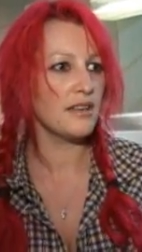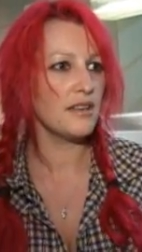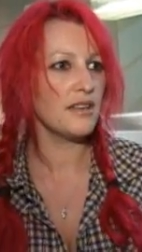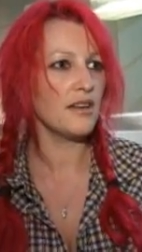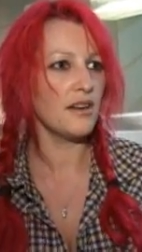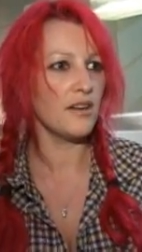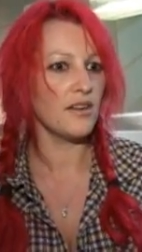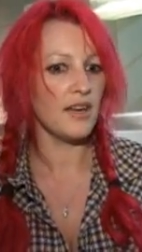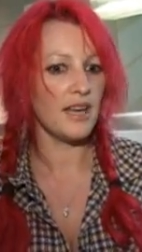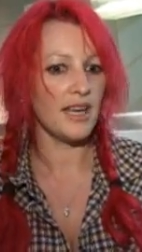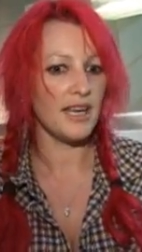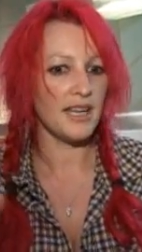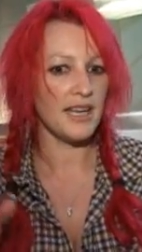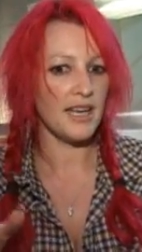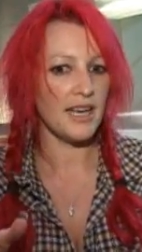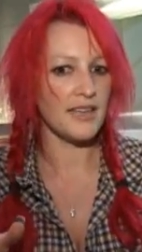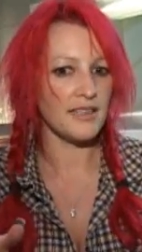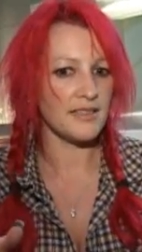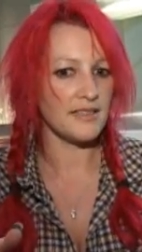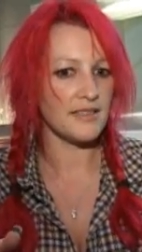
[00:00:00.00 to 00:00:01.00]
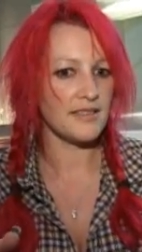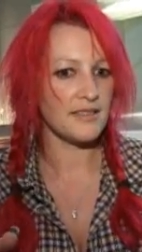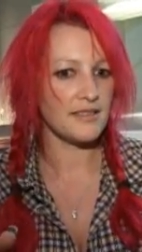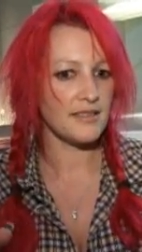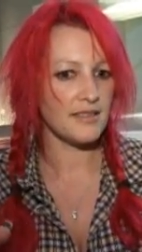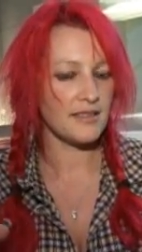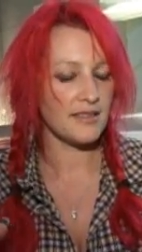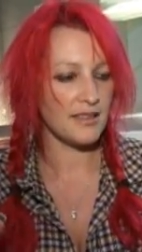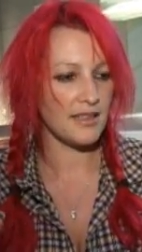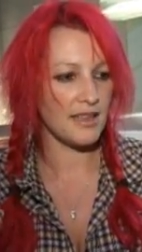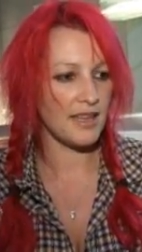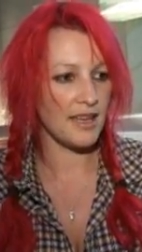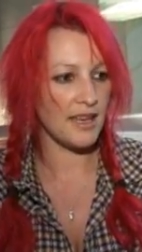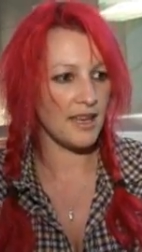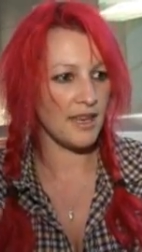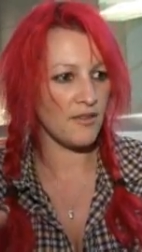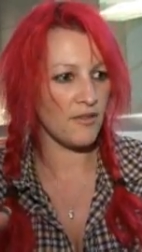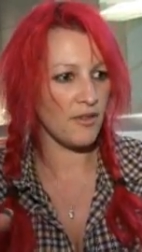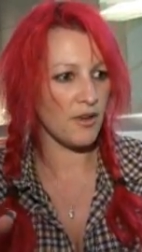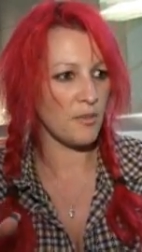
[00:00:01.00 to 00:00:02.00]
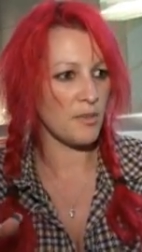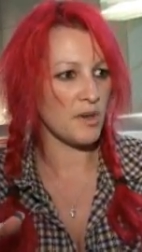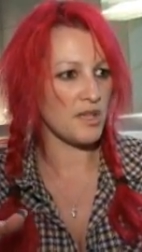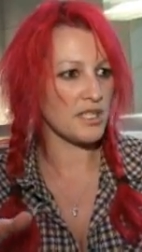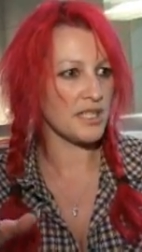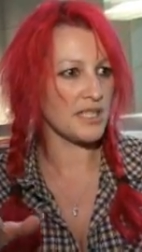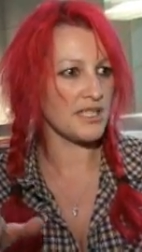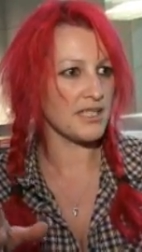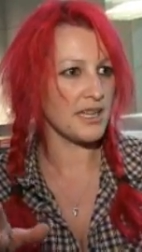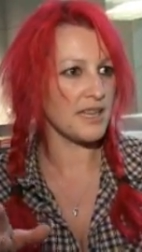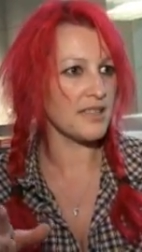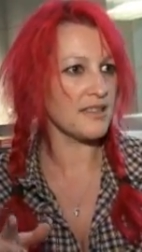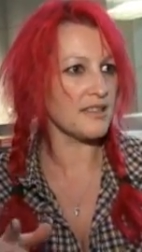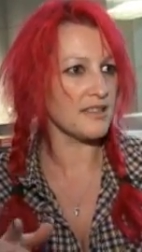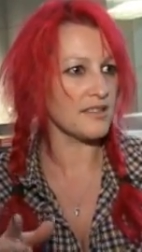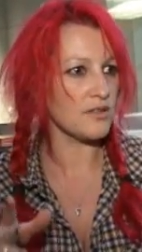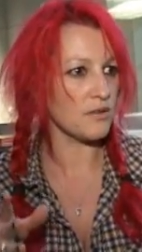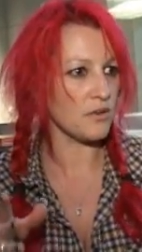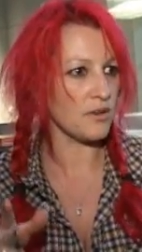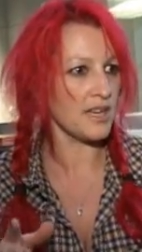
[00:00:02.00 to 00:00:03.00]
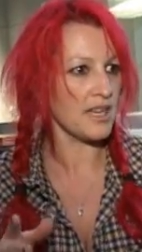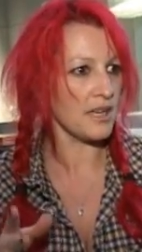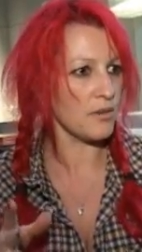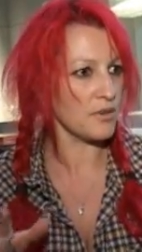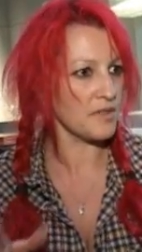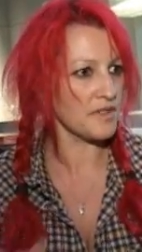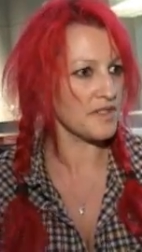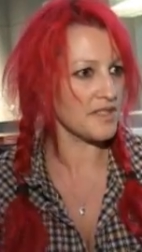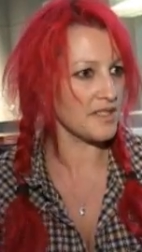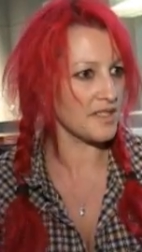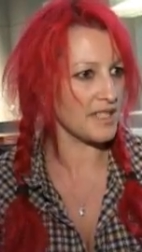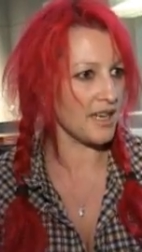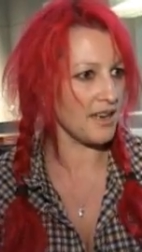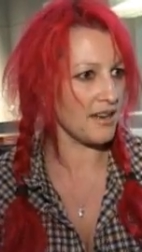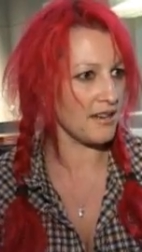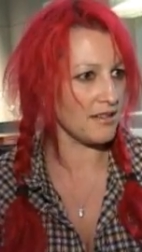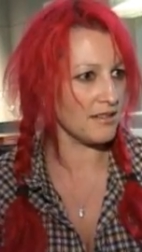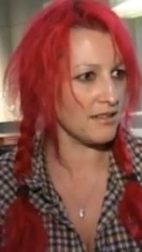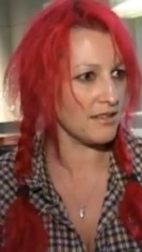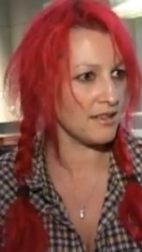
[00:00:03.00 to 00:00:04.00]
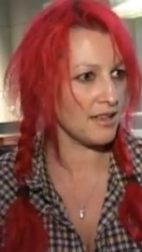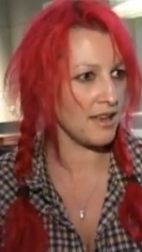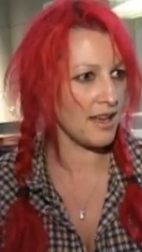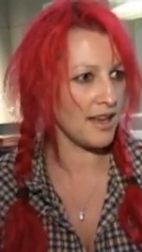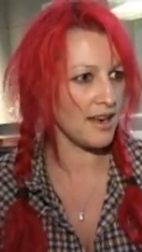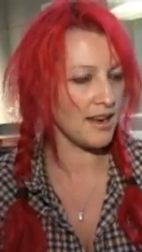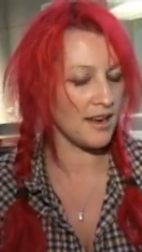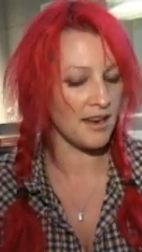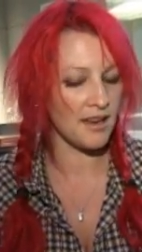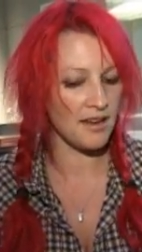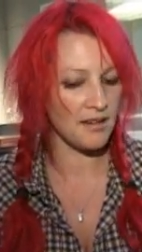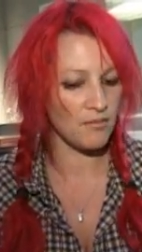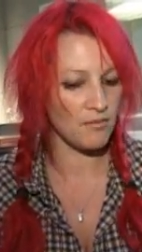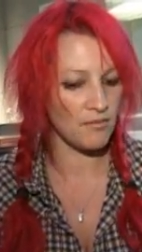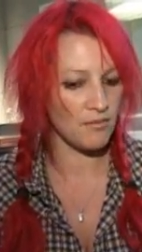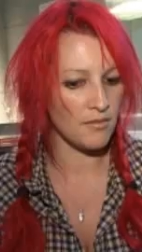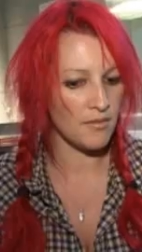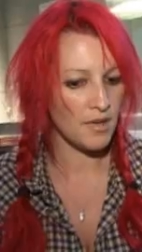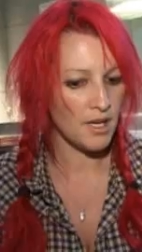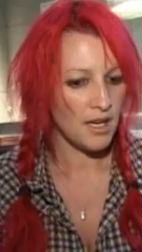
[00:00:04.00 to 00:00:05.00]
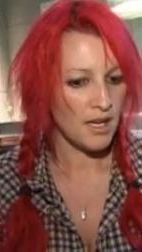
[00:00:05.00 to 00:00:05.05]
You know, he has it very much in his head the story he wants to tell, and um,